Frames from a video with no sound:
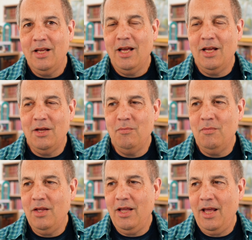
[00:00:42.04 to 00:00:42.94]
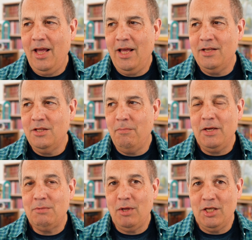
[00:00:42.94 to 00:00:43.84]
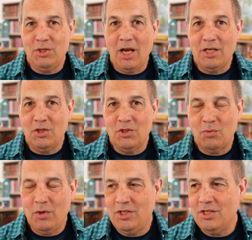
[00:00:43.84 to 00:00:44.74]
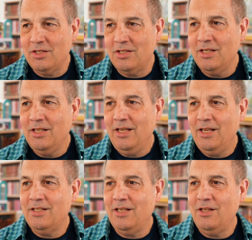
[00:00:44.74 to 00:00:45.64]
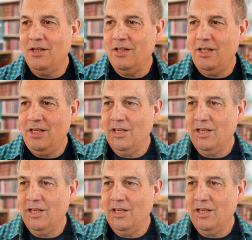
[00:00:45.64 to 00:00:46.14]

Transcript: And the best place to ask those questions is in the